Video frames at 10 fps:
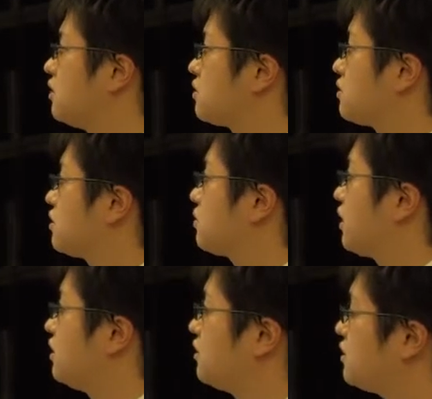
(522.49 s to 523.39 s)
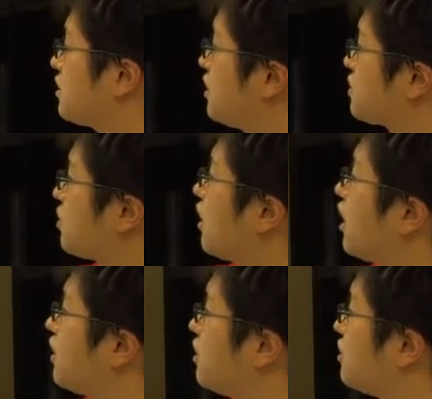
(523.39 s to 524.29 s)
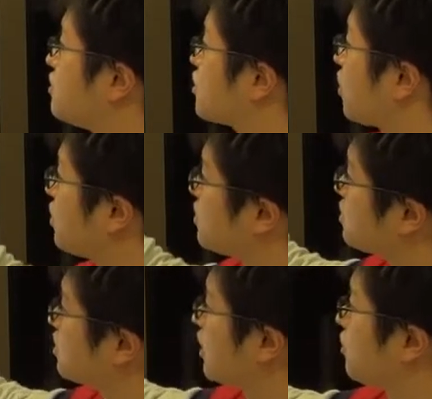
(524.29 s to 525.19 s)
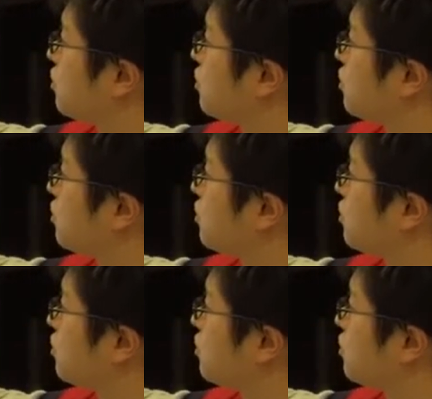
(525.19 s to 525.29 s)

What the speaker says: So that's why in this case, I chose the